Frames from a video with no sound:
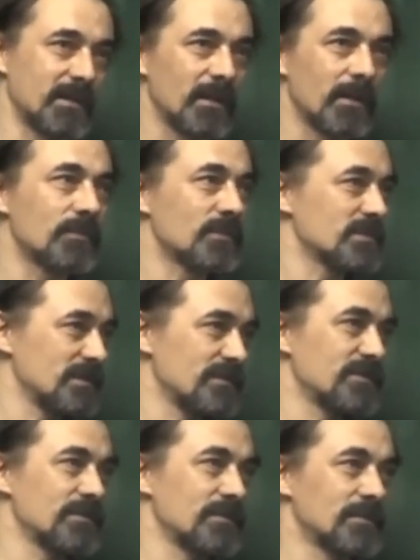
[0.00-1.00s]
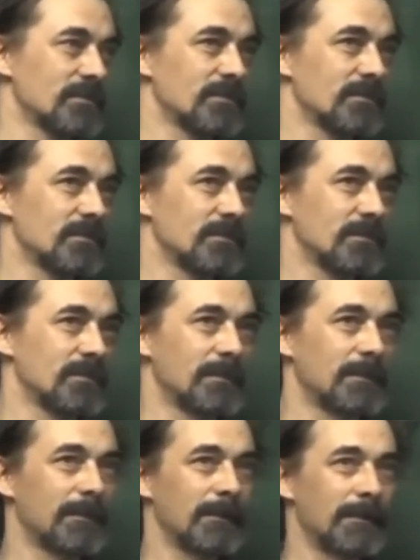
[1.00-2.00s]
they are attacked by gunmen,
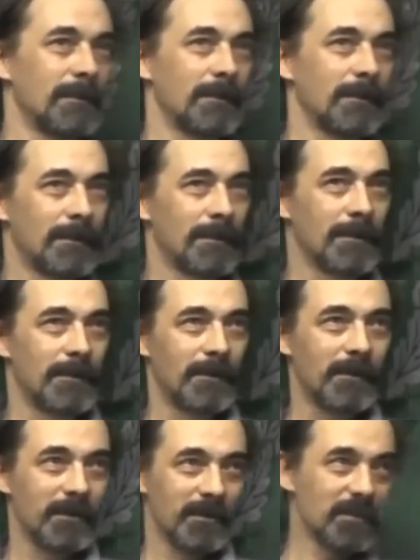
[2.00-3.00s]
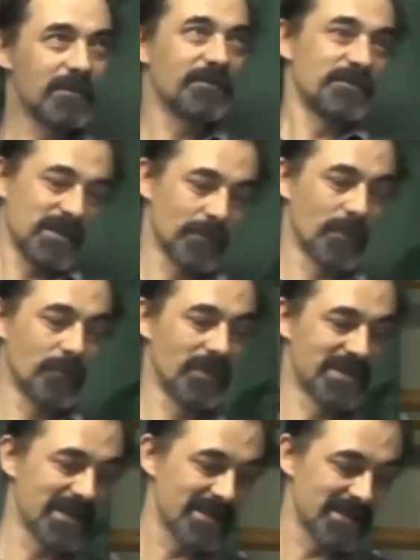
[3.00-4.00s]
and therefore you can't
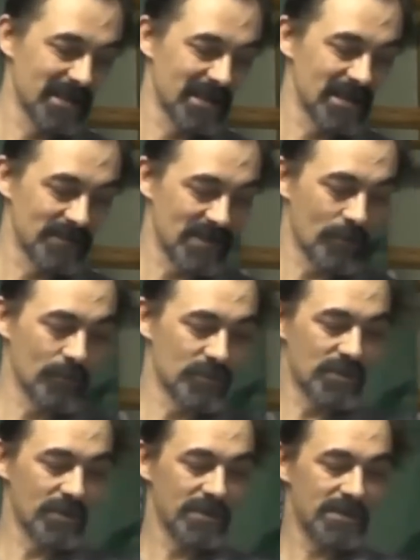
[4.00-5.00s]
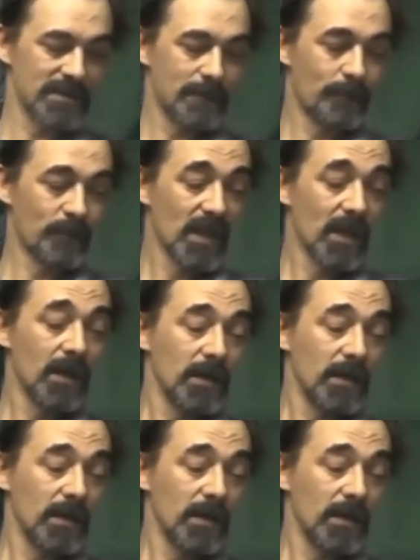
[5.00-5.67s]
assemble civilians to